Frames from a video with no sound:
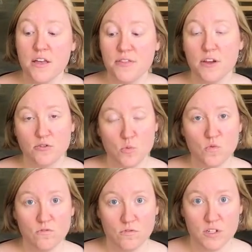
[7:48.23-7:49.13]
they'll
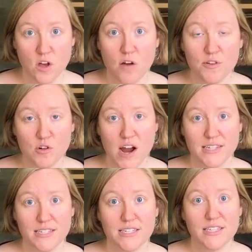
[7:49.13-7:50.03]
resolve a
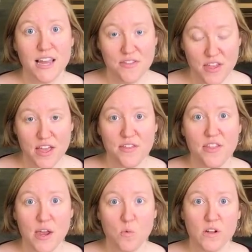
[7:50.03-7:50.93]
crisis, and then
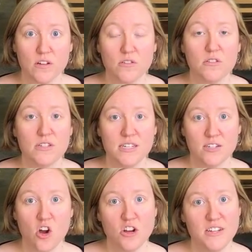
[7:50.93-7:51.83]
they will
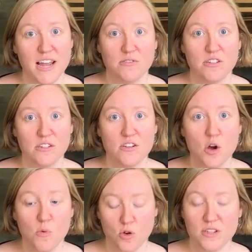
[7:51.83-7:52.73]
discard down to
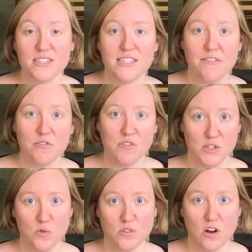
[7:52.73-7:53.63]
no more than 7
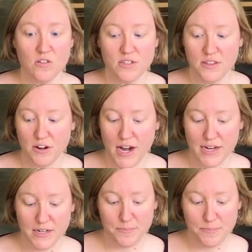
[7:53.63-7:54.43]
resource cards in their hand.